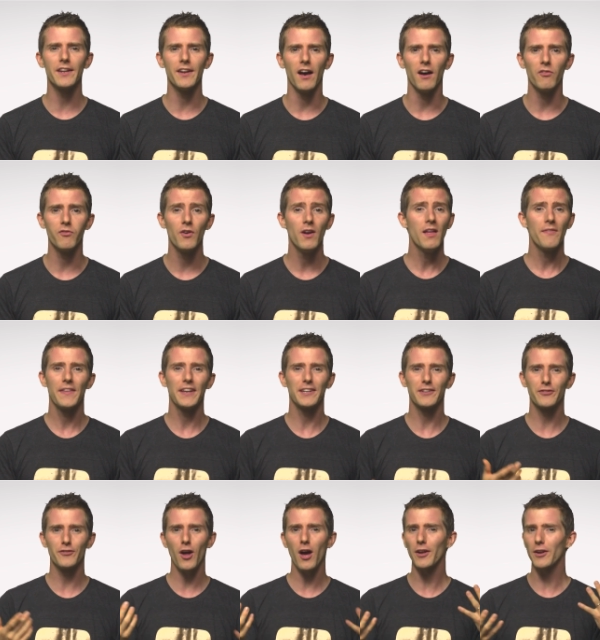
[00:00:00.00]
enough that
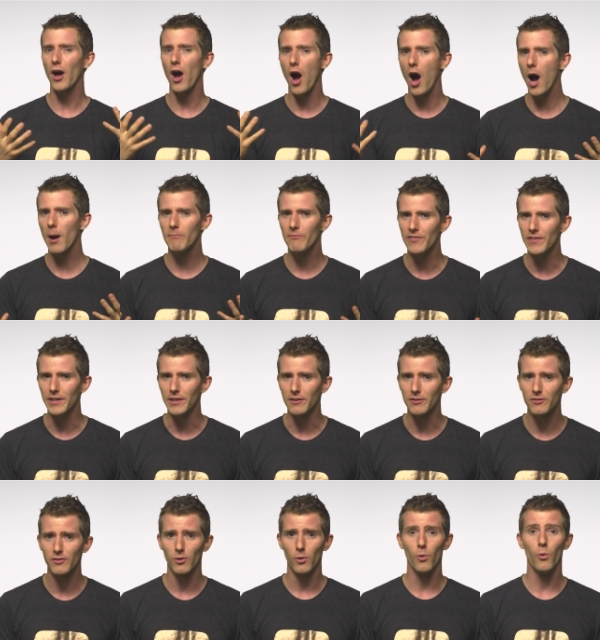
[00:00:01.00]
it's not
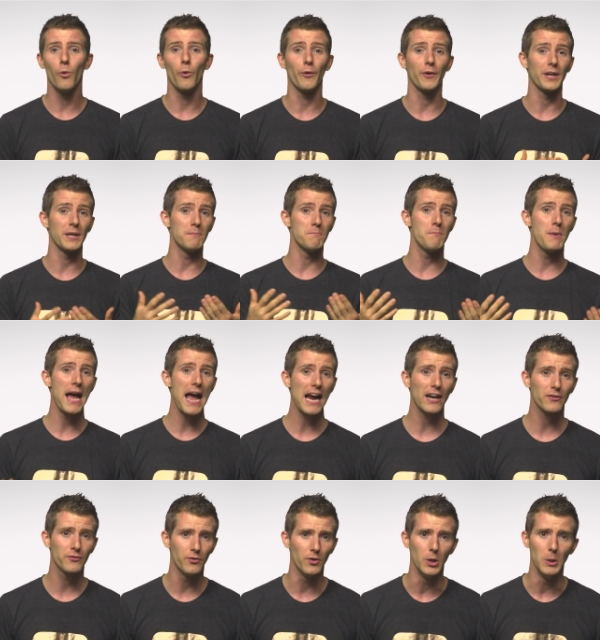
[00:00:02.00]
obvious or
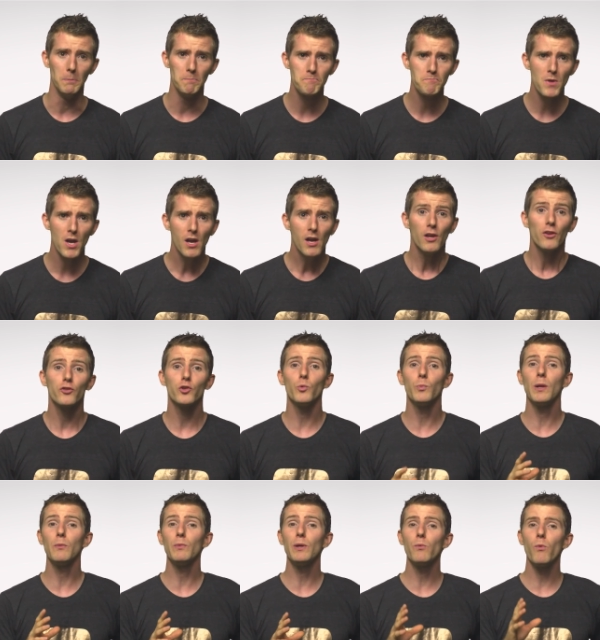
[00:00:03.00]
impactful. So
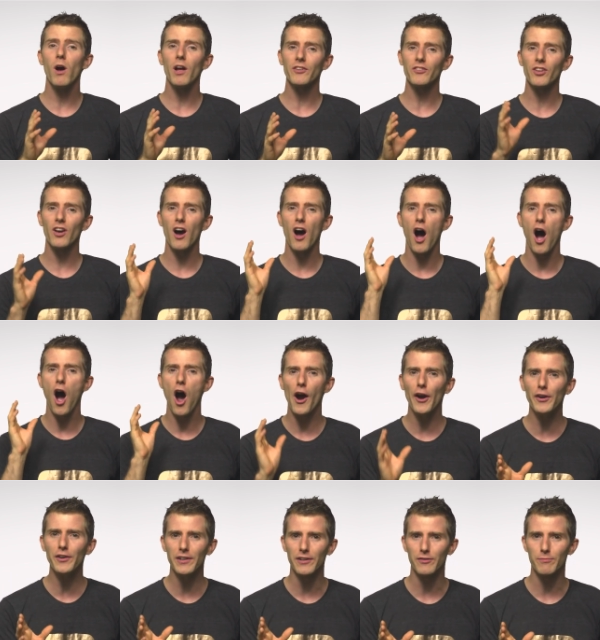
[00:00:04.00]
when we want to
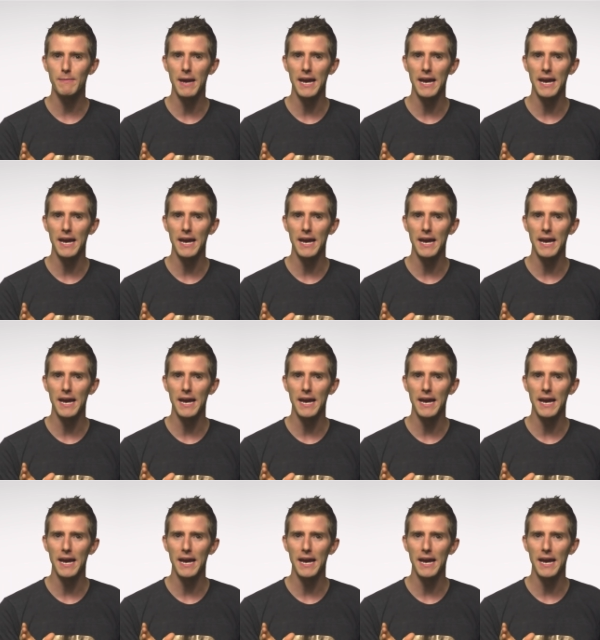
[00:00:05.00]
harness